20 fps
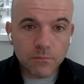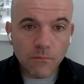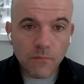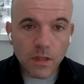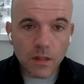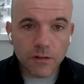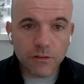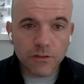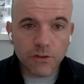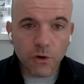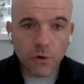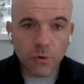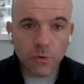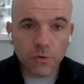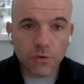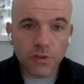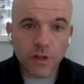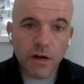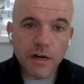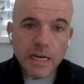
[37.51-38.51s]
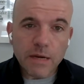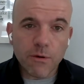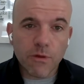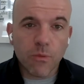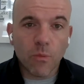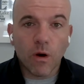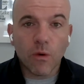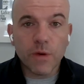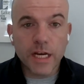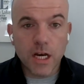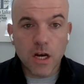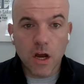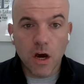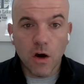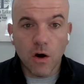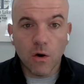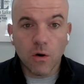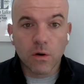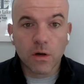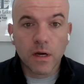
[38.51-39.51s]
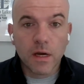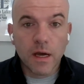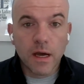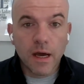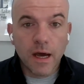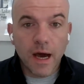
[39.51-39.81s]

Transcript: So starting with what we know,